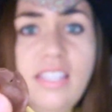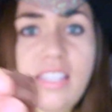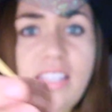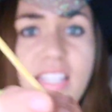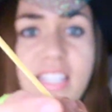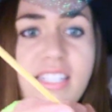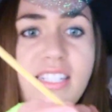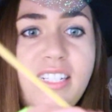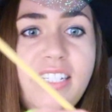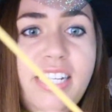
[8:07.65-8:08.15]

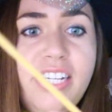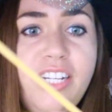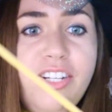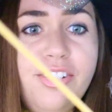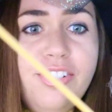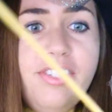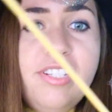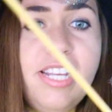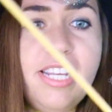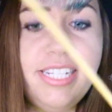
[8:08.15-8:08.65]
the
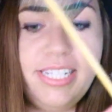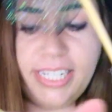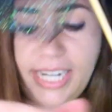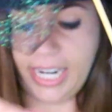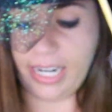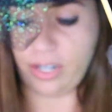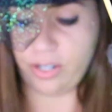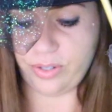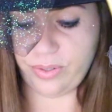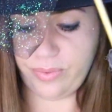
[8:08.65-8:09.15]
Snickers
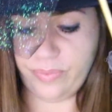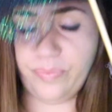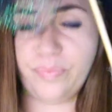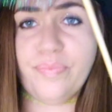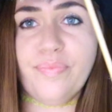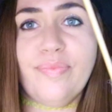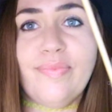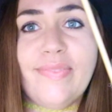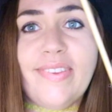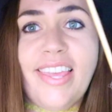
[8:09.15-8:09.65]
down
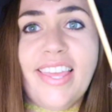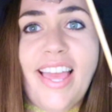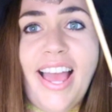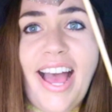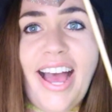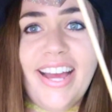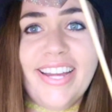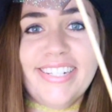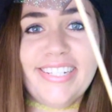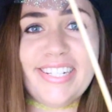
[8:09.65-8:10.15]

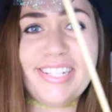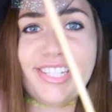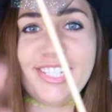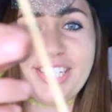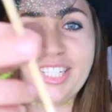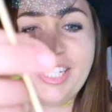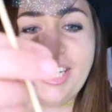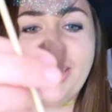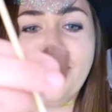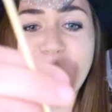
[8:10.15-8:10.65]
onto the
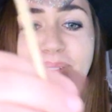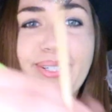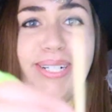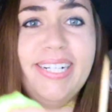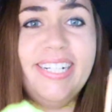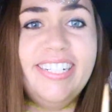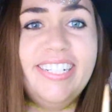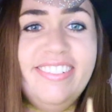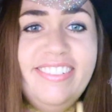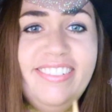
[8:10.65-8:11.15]
skewer.